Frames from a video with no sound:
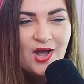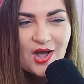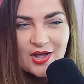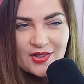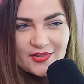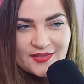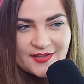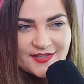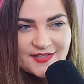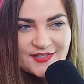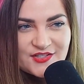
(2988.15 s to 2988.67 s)

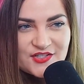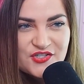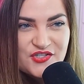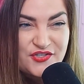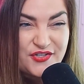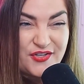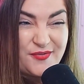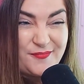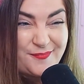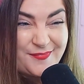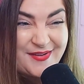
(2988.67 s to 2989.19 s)
college
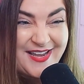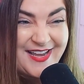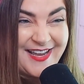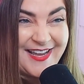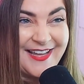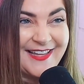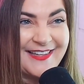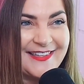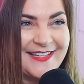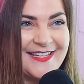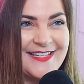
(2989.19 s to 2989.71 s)
should
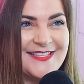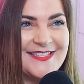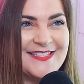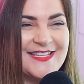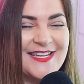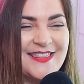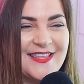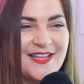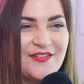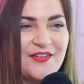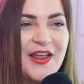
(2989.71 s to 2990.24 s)
be at
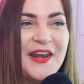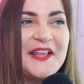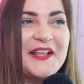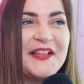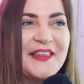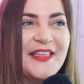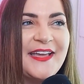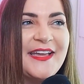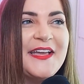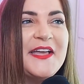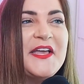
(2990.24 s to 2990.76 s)
least
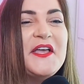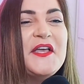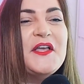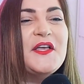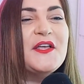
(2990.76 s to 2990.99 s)
theoretically